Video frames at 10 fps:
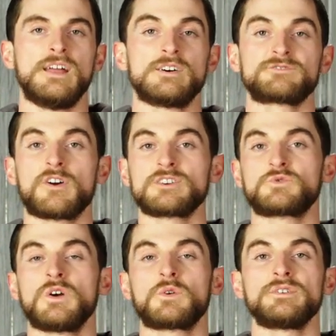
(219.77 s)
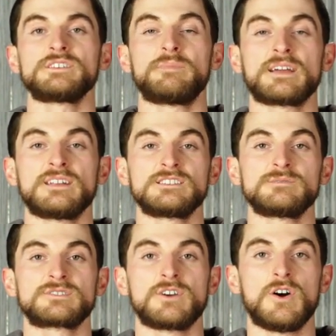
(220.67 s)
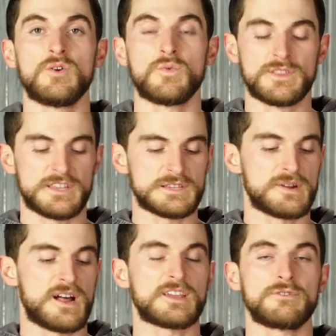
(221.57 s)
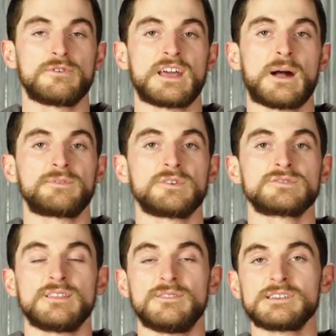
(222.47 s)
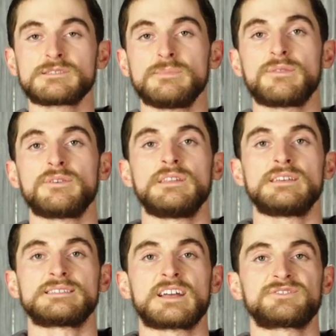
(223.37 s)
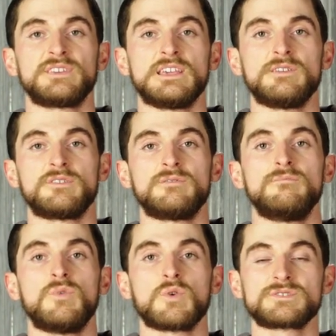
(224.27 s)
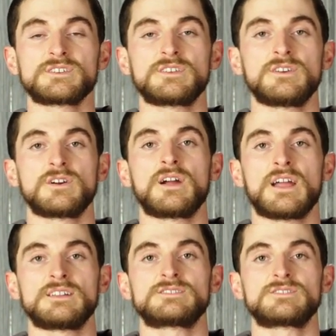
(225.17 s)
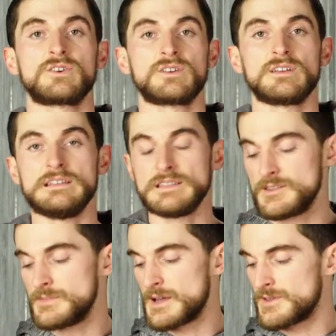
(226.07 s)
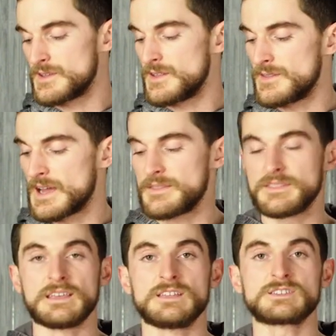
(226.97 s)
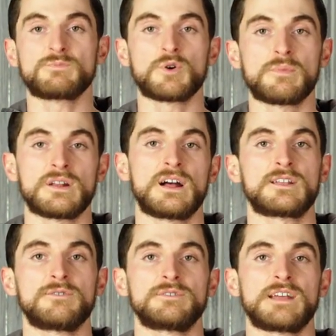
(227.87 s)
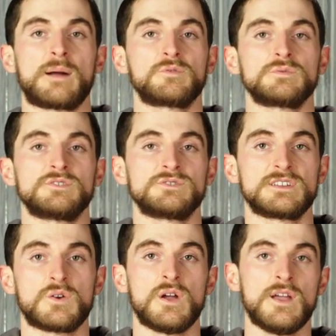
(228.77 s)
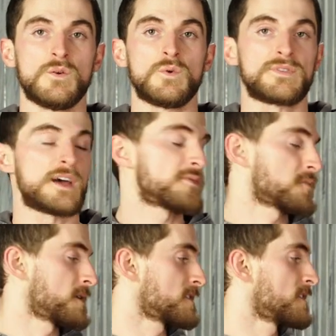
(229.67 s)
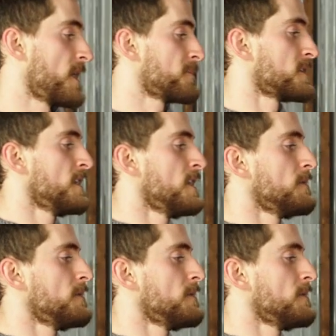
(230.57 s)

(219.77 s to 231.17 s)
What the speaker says: Now, as far as quick release mechanisms go with these binocular adapters, this method is actually even more secure and sturdy than the method that the sport binocular adapter was using with that threaded cup.